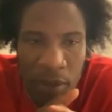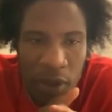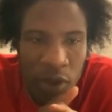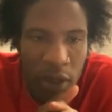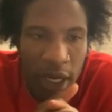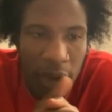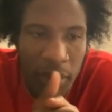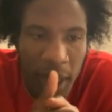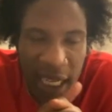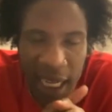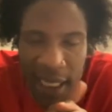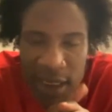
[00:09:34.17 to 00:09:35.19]

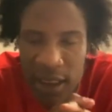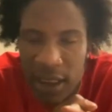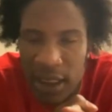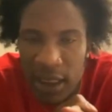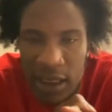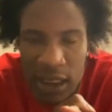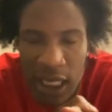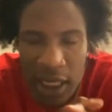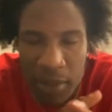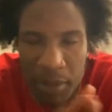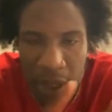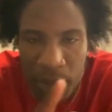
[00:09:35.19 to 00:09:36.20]
Everybody anxious because it's like
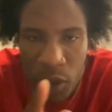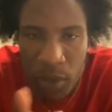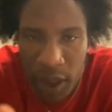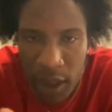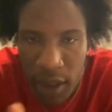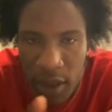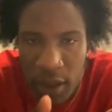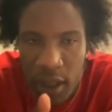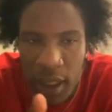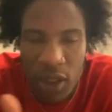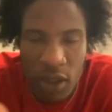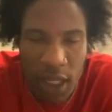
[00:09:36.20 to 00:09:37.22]
a big moment
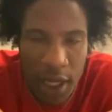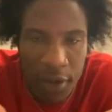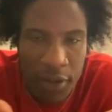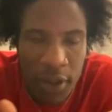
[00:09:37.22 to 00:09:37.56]
in your life.